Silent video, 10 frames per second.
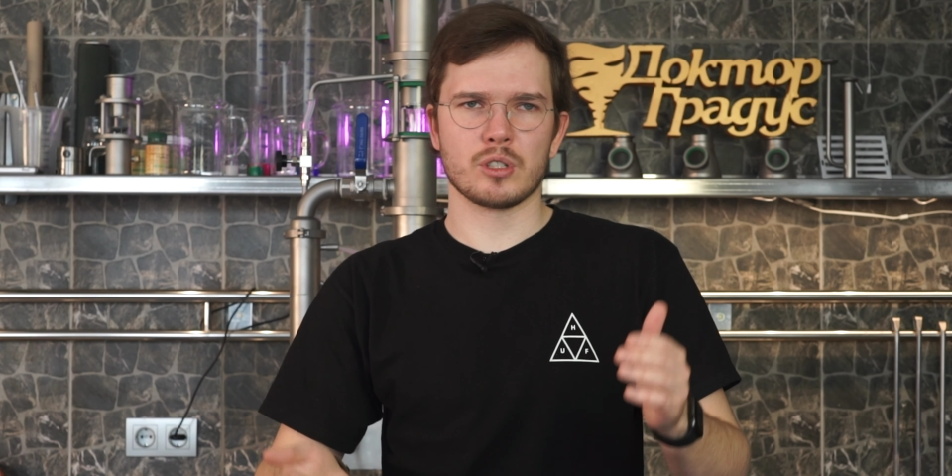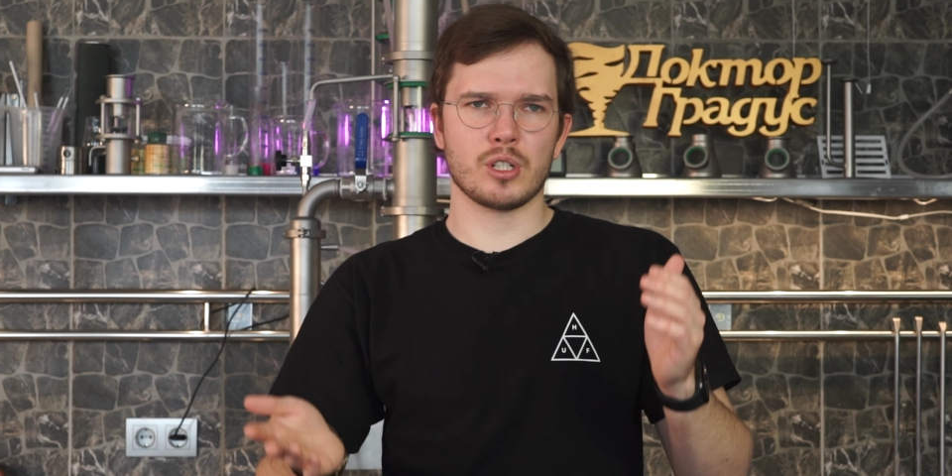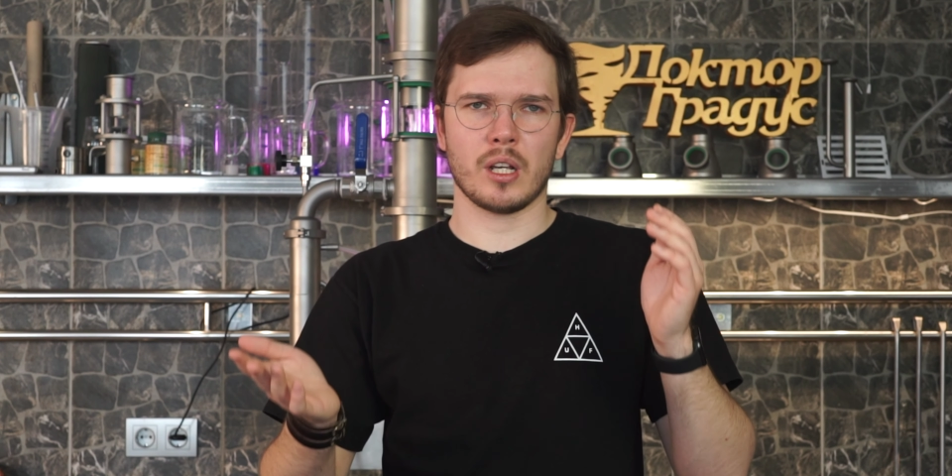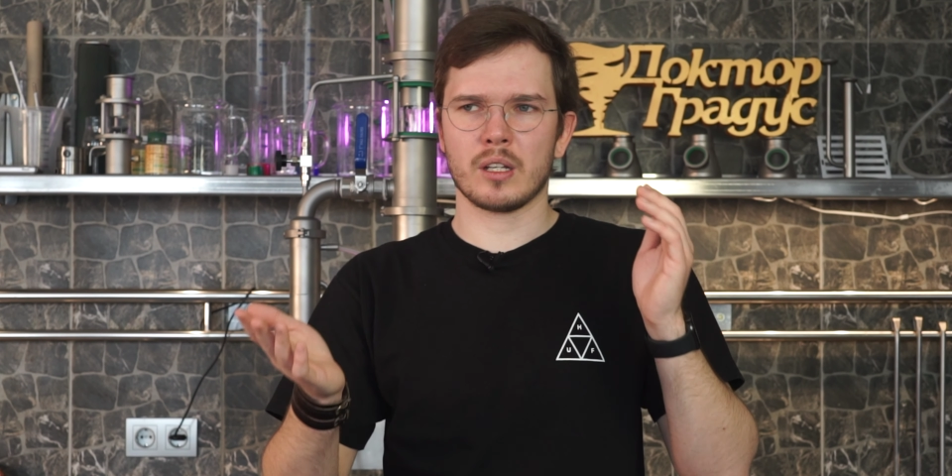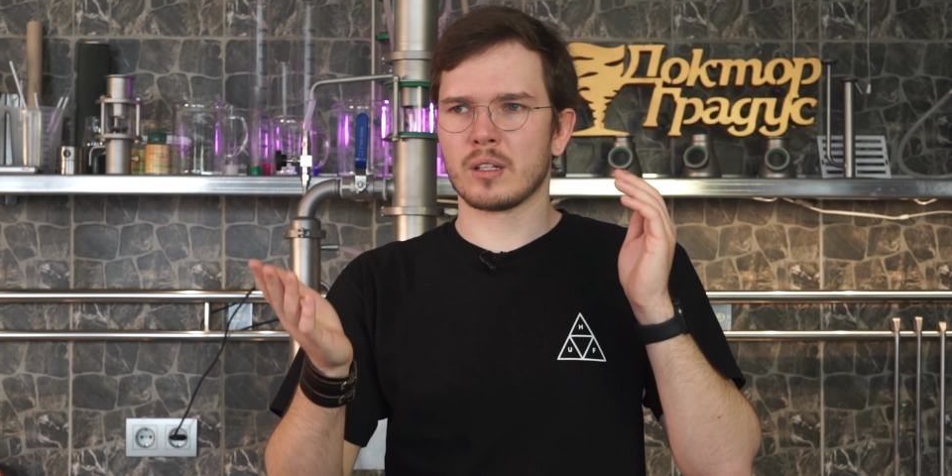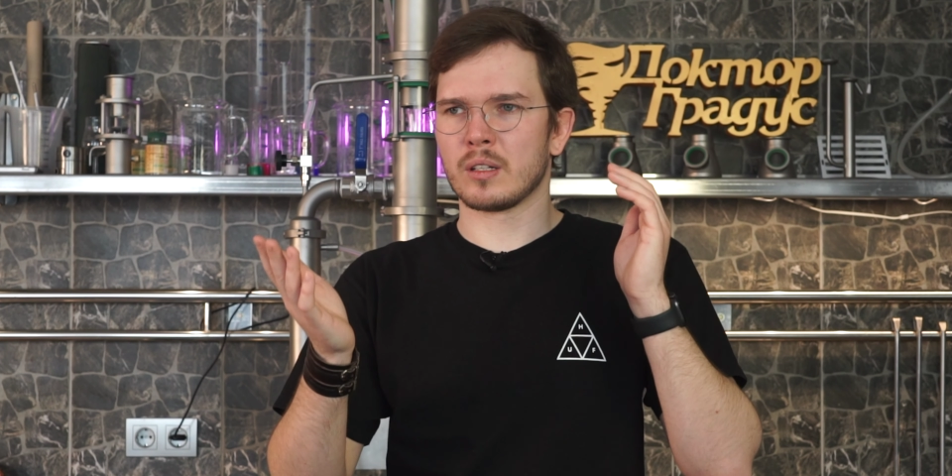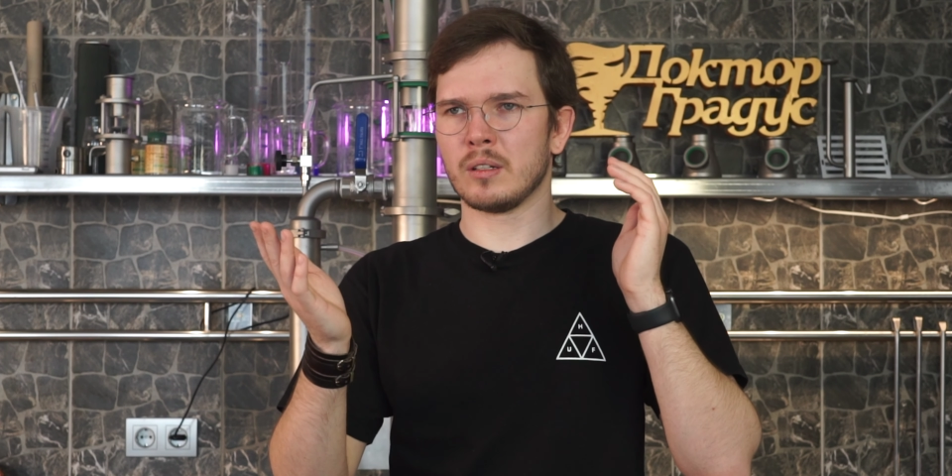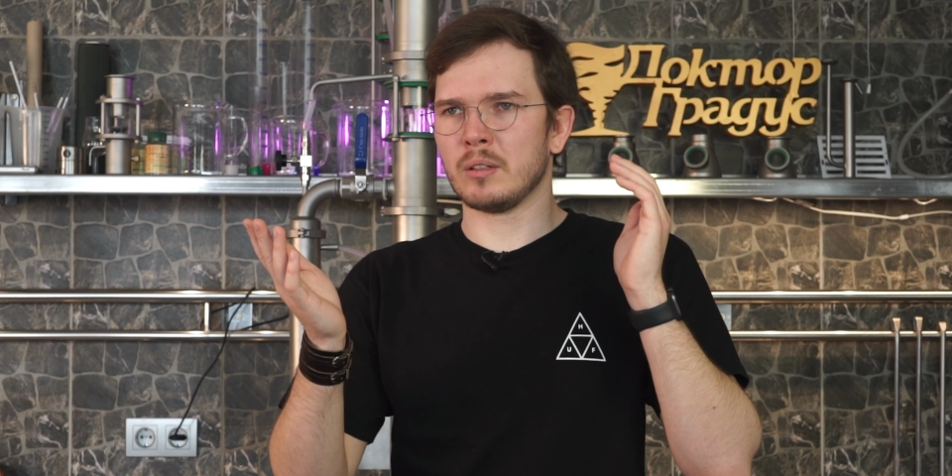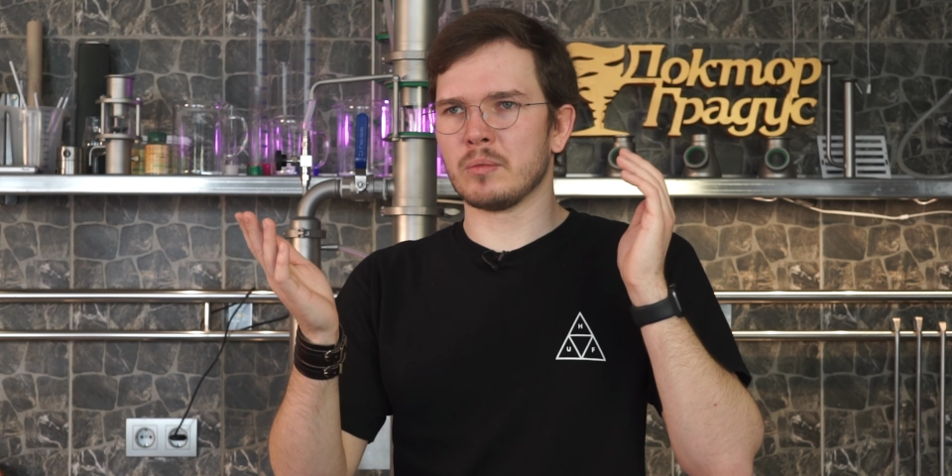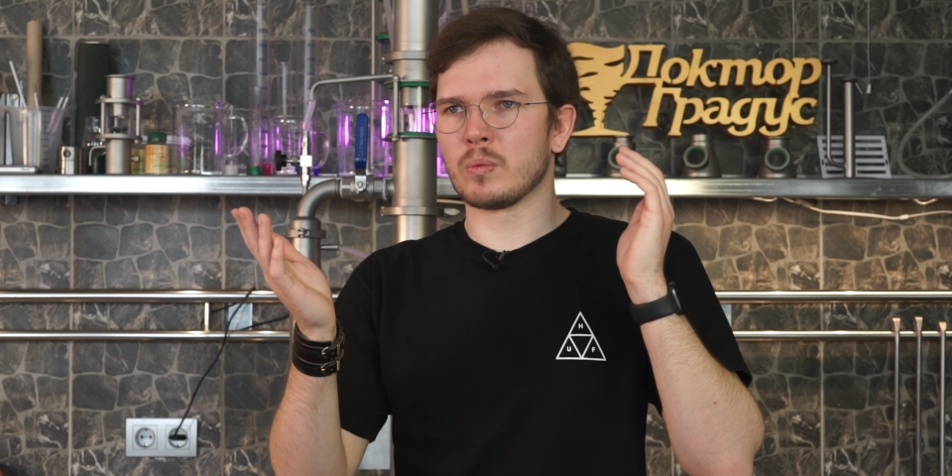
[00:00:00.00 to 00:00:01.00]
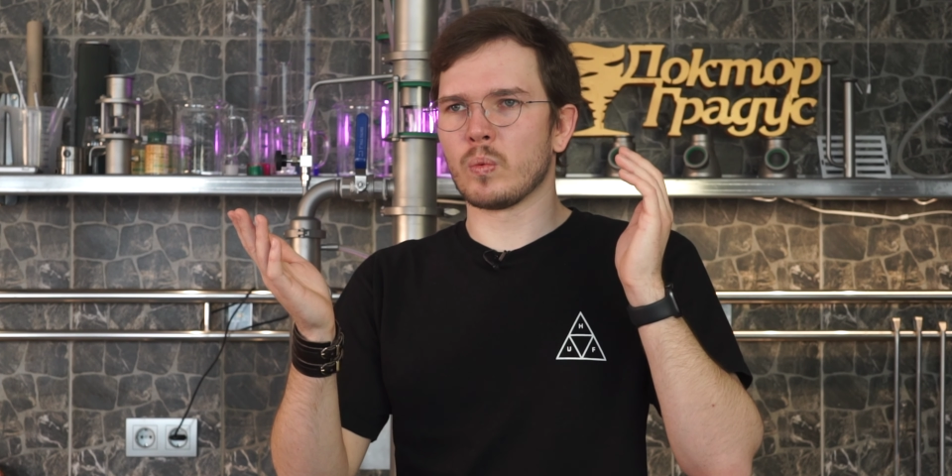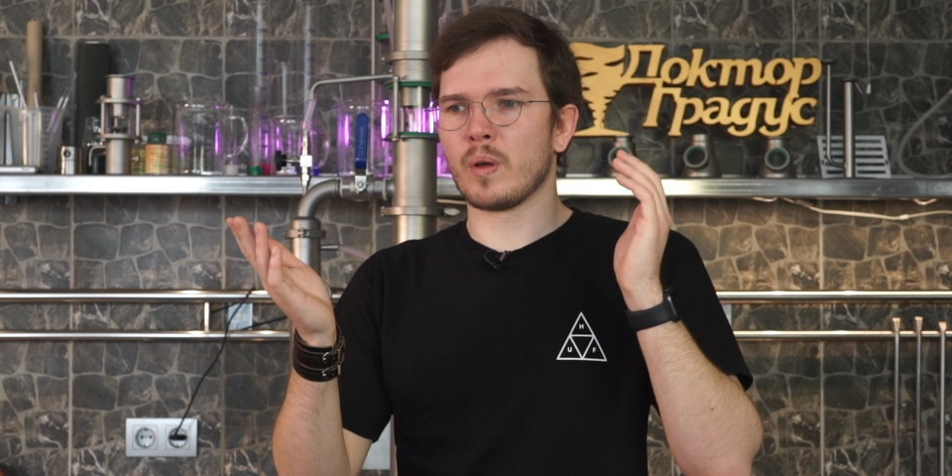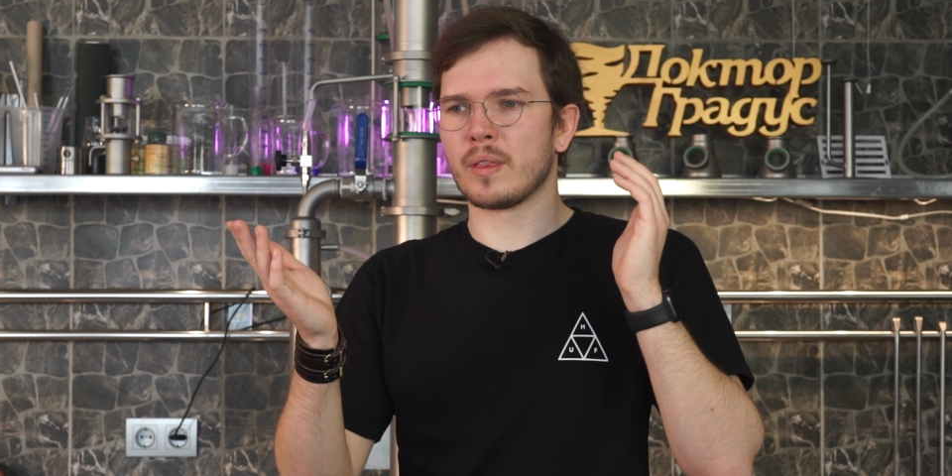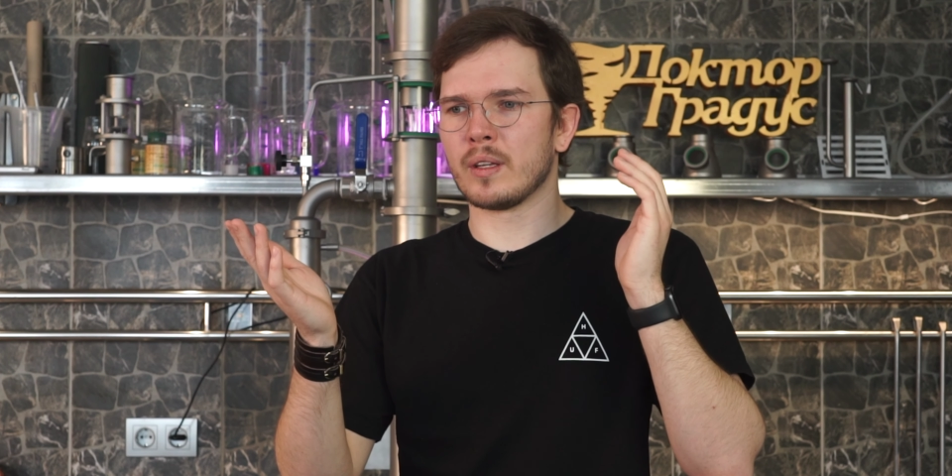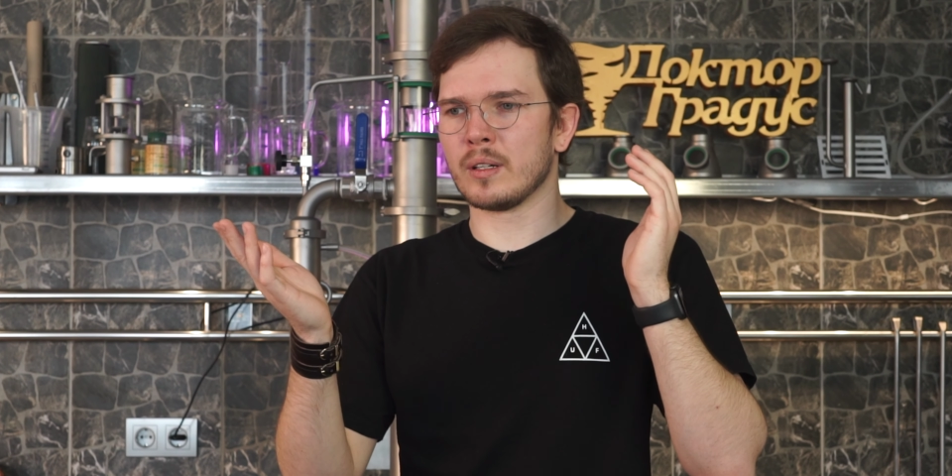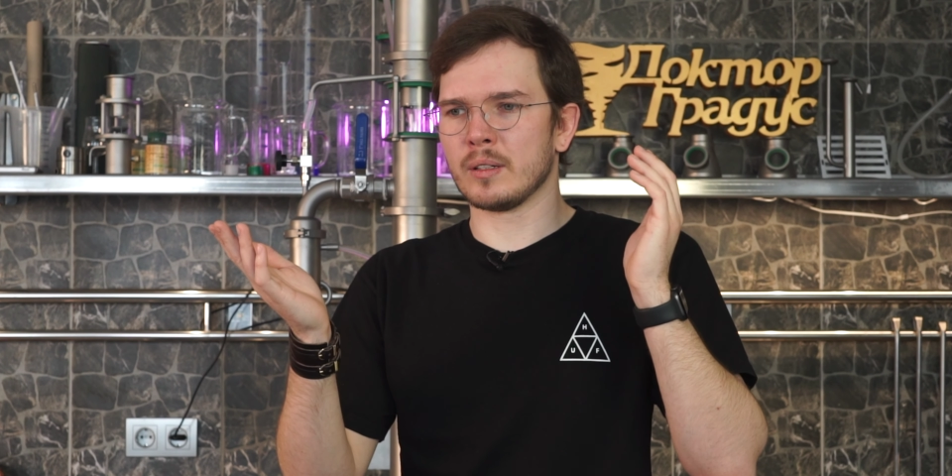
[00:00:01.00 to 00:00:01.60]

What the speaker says: check with